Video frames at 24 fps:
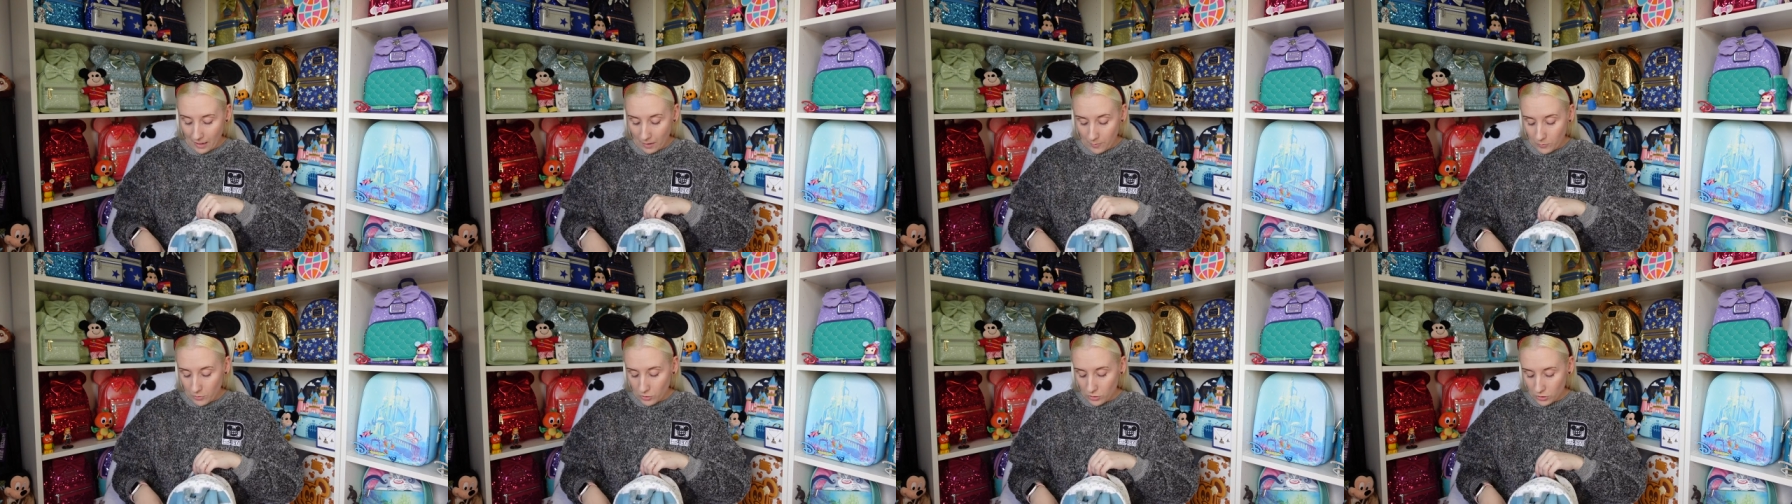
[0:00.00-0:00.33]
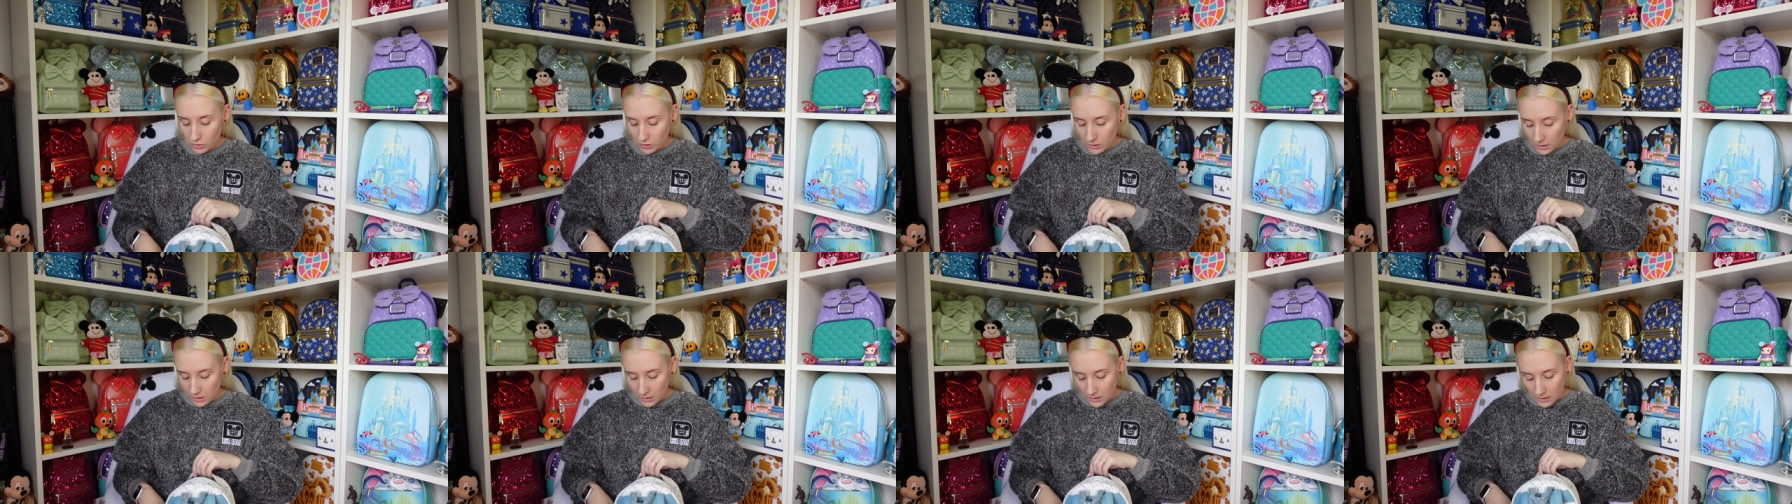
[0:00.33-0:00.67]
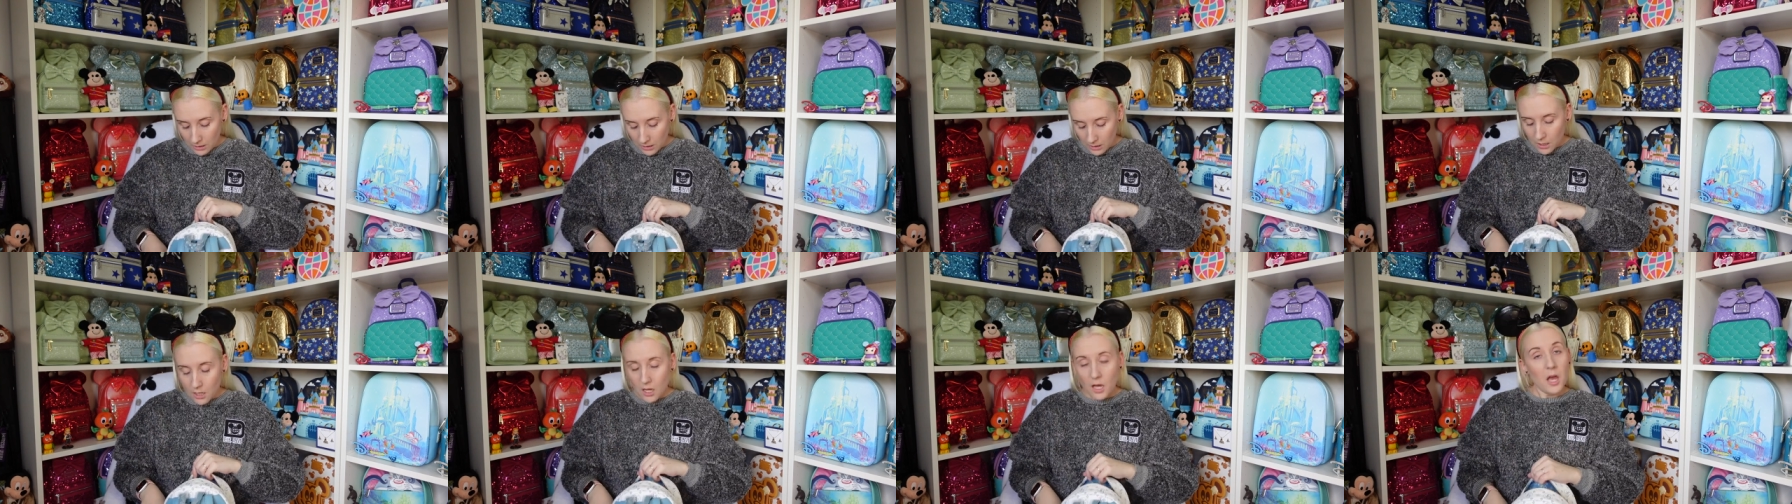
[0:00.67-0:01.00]
how much.
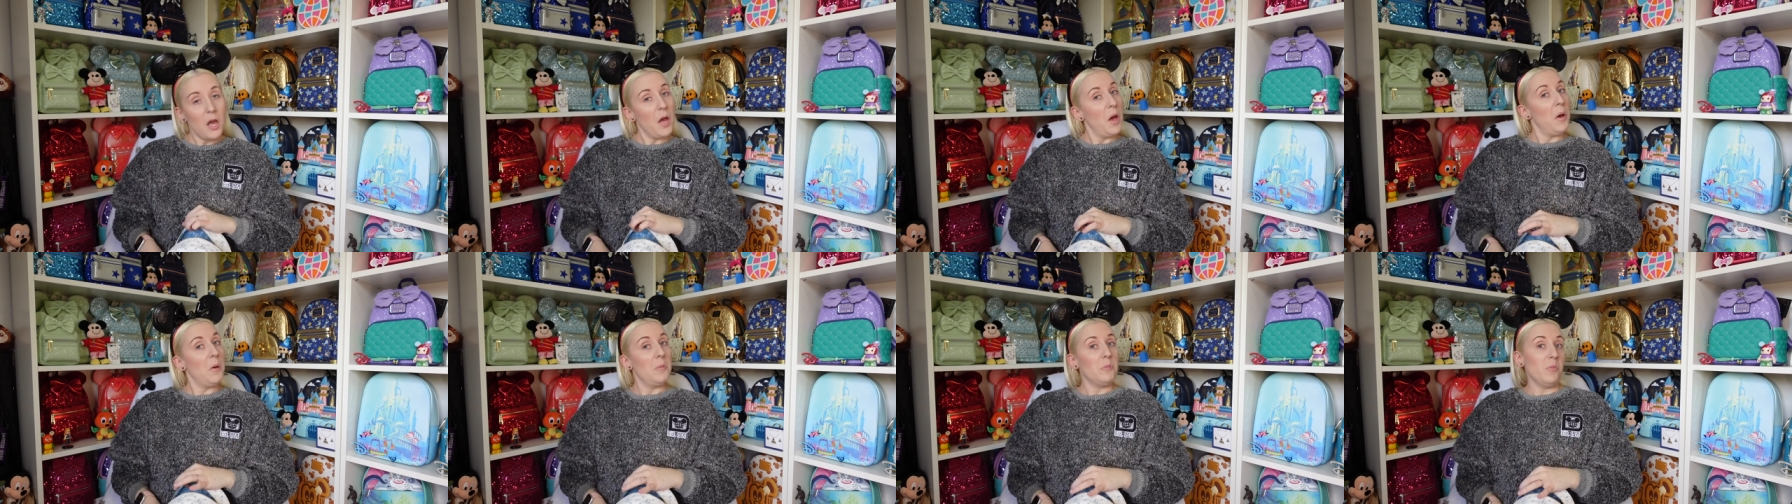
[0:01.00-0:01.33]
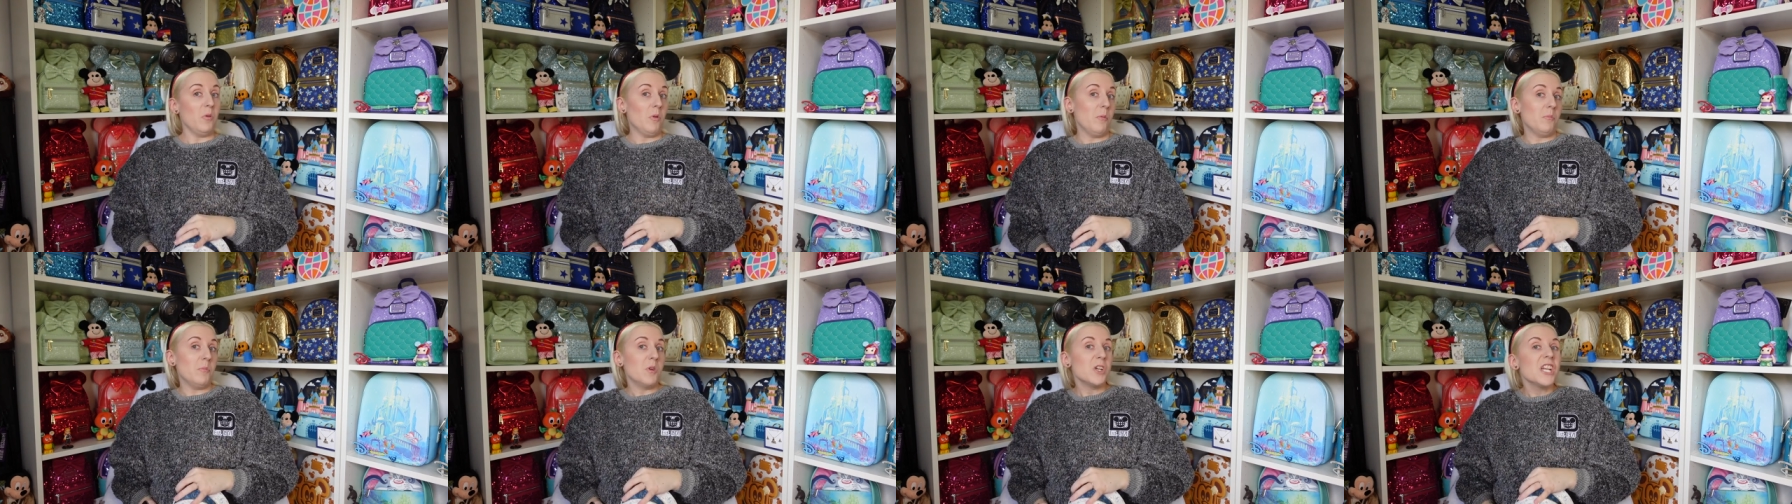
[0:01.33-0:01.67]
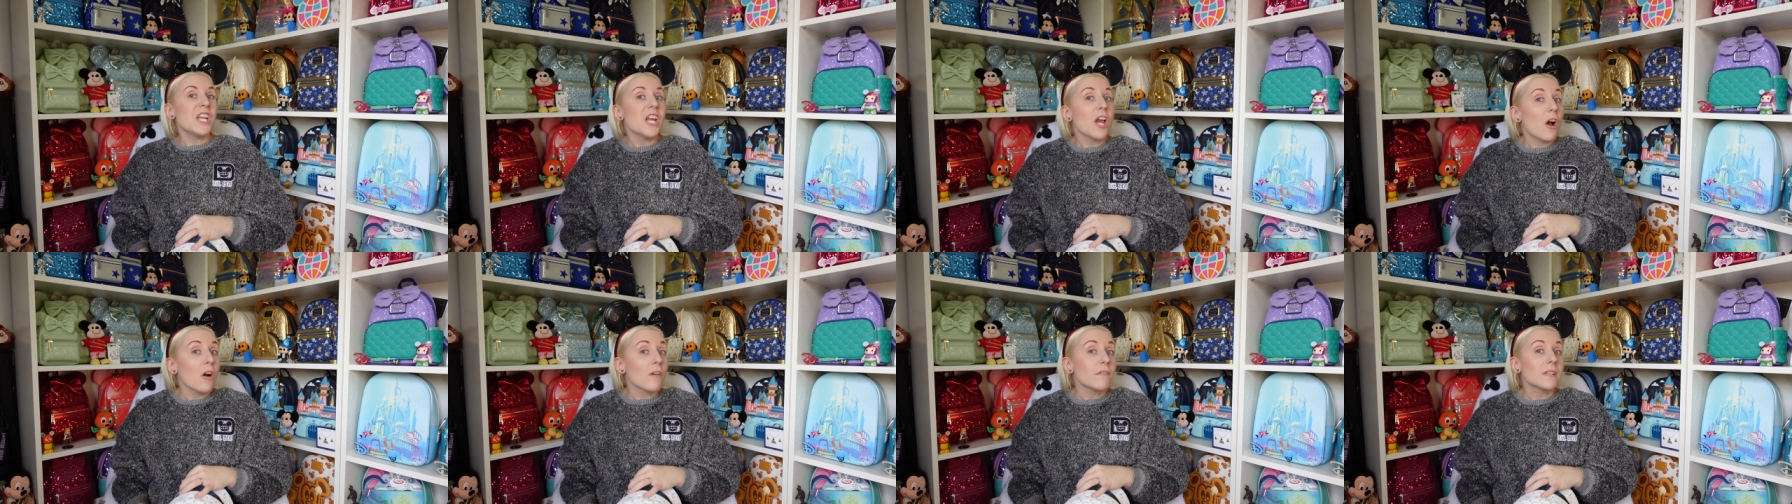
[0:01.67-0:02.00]
But
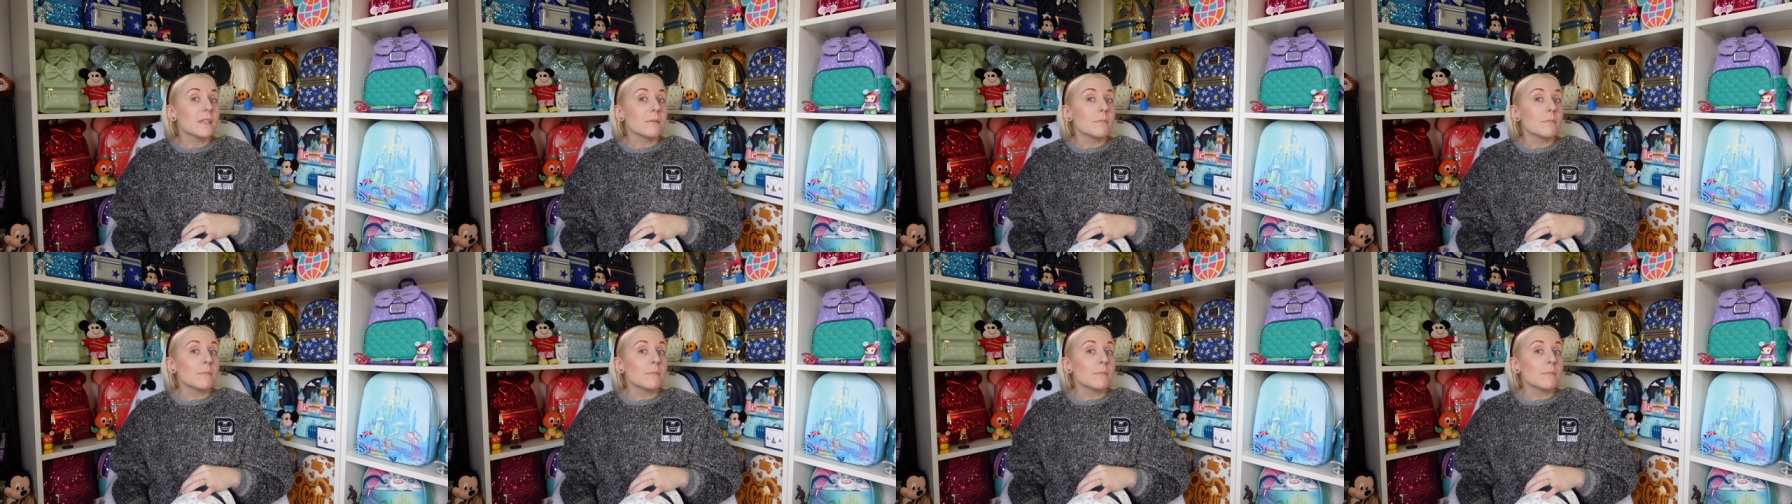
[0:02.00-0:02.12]
money off